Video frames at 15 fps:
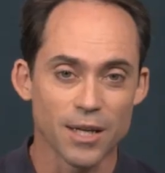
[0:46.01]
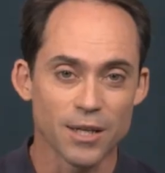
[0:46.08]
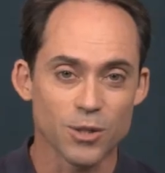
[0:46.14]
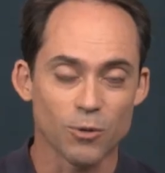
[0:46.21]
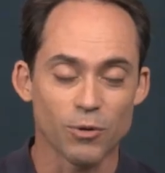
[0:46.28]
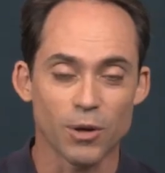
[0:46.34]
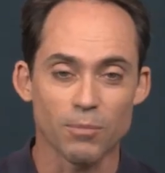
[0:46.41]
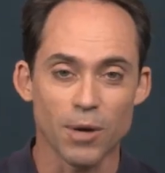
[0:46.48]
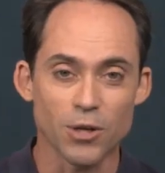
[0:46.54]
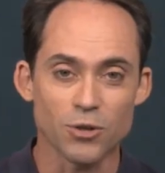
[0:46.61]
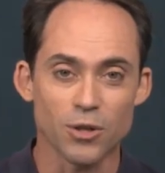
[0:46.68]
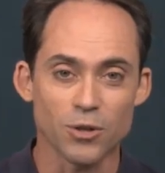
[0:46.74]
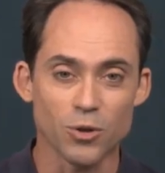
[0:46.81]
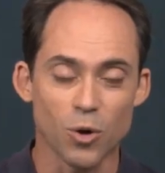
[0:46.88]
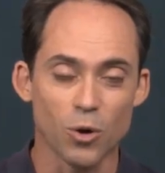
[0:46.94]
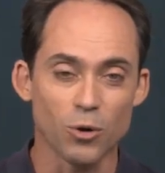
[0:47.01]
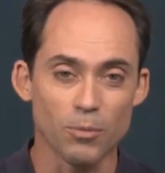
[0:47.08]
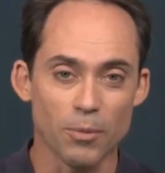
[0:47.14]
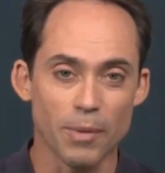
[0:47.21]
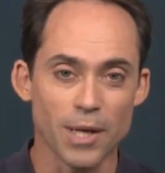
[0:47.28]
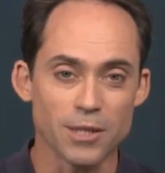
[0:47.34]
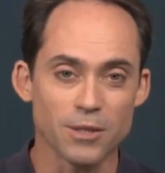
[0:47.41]
So if we can measure the total
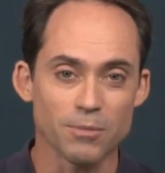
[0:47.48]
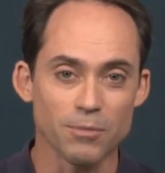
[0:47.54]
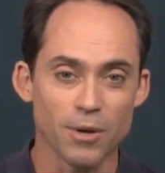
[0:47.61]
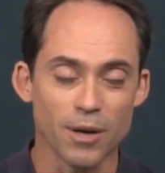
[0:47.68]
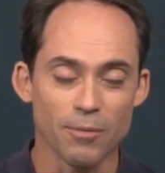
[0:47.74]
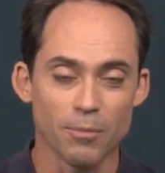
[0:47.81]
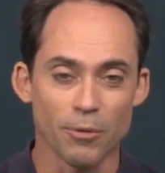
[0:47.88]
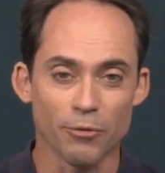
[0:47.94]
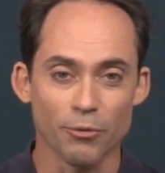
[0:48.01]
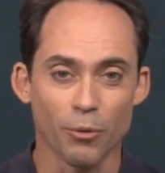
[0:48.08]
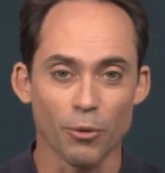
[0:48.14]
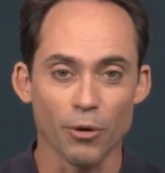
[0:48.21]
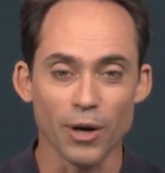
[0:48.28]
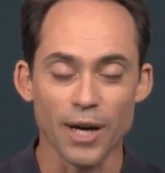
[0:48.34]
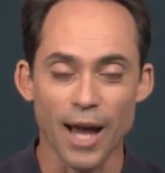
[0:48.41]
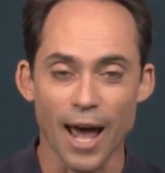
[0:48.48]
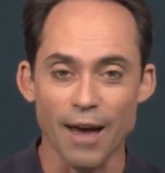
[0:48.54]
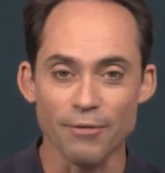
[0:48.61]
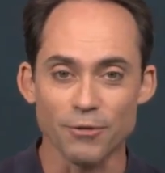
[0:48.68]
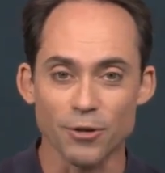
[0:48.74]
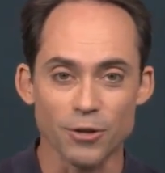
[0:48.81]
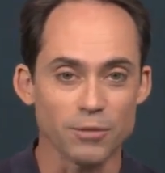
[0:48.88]
momentum before and
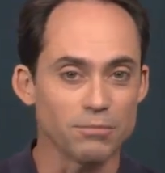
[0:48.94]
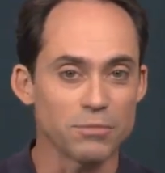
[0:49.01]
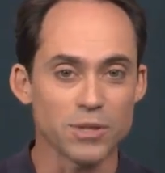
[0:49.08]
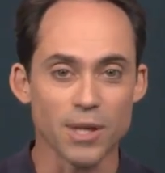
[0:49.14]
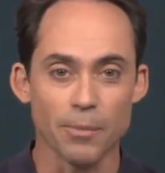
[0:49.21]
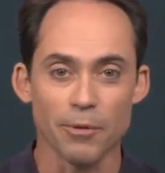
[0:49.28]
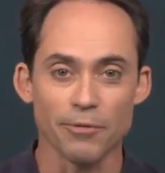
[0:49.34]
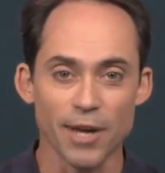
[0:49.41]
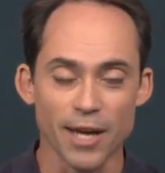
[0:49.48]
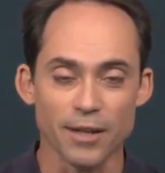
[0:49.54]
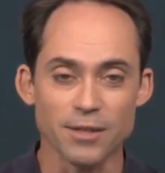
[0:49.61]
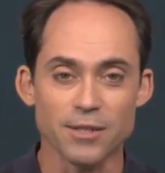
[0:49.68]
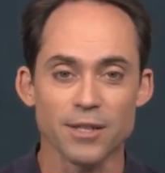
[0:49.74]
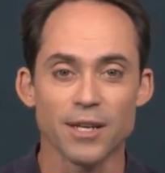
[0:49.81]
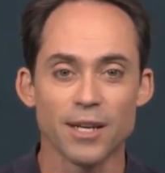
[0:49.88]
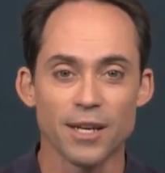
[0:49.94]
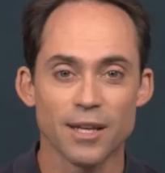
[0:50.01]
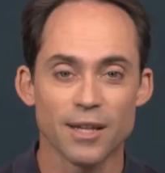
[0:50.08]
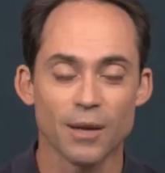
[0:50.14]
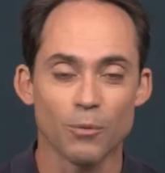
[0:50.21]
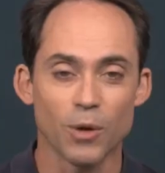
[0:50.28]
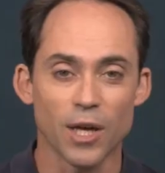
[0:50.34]
after some event,
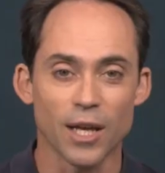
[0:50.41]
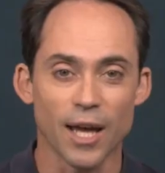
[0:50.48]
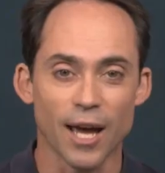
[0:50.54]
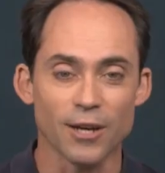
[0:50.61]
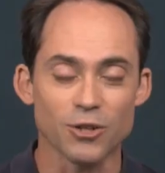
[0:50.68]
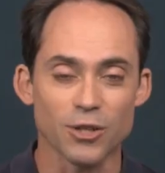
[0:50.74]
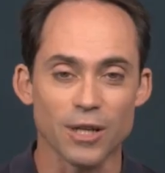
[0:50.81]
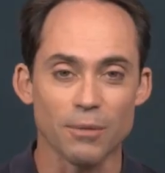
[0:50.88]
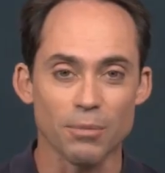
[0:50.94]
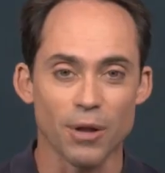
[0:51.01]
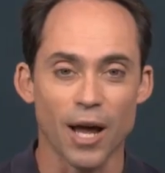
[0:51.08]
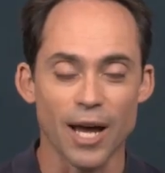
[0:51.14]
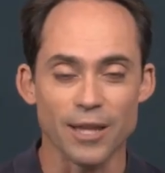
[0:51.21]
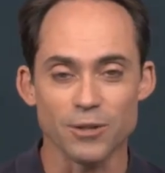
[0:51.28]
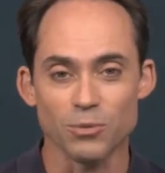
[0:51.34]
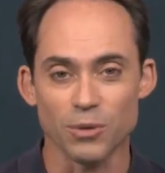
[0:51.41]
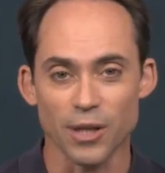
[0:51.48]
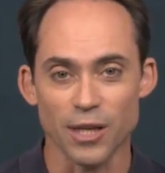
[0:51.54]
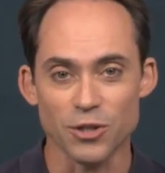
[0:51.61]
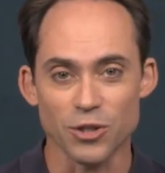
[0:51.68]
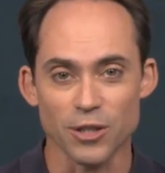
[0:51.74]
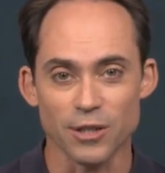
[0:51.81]
then we can actually apply this
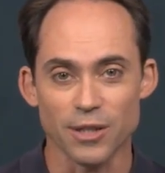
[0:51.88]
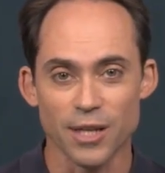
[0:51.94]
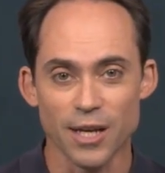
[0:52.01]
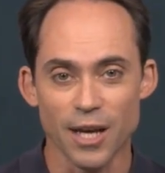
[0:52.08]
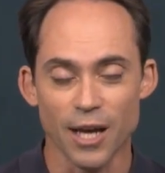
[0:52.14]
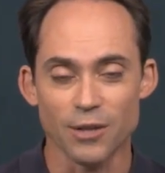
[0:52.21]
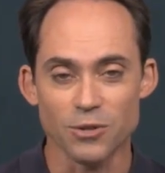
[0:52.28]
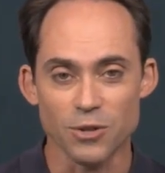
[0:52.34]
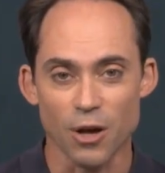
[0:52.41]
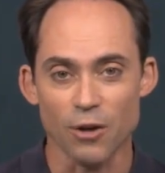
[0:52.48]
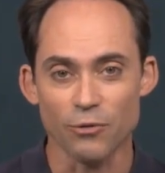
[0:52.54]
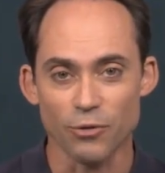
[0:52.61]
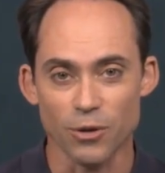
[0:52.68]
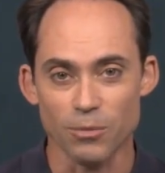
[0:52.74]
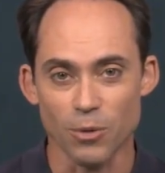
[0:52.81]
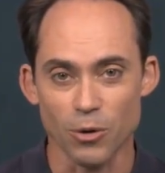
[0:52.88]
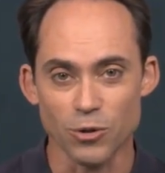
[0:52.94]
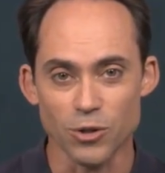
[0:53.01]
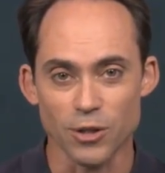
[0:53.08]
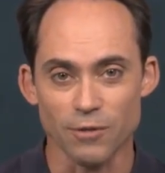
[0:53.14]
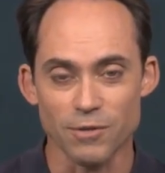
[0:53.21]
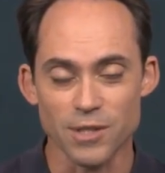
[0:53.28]
relation and solve for the
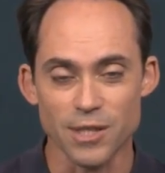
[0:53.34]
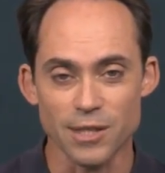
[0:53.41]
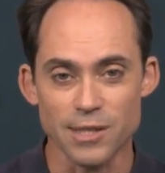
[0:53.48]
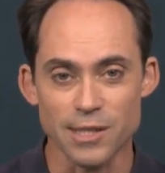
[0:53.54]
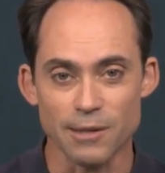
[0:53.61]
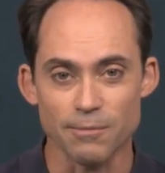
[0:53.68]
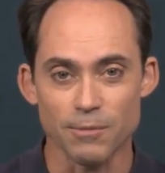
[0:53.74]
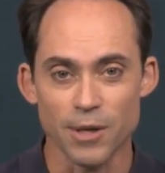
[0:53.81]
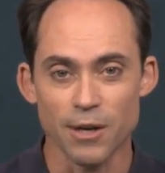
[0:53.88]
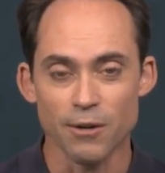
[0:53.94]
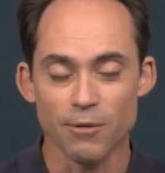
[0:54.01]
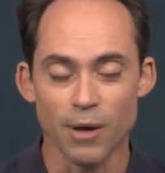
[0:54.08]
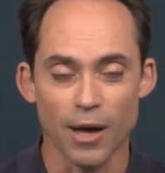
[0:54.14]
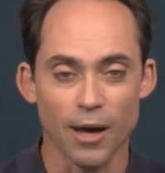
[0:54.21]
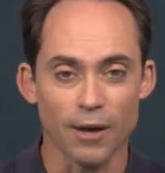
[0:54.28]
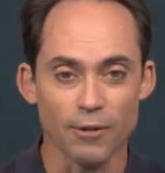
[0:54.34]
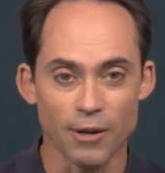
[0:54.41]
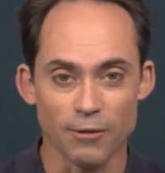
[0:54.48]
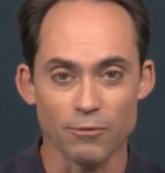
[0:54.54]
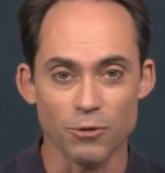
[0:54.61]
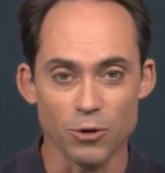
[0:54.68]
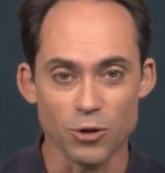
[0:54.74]
motion of the system
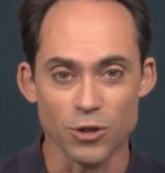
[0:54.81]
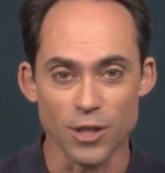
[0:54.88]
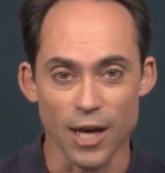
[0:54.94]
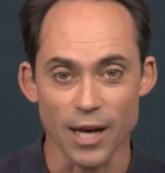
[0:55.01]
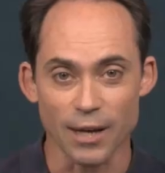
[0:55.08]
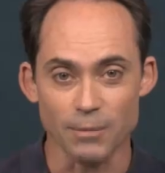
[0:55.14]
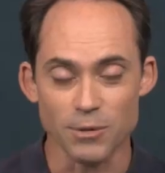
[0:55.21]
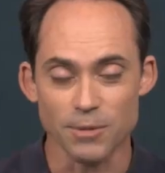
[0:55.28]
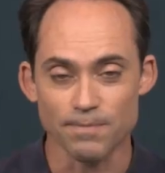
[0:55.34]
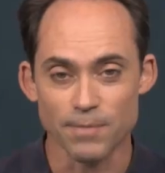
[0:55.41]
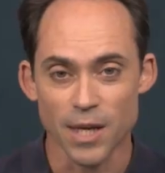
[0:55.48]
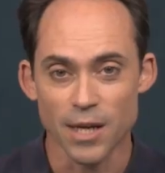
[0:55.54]
in future times.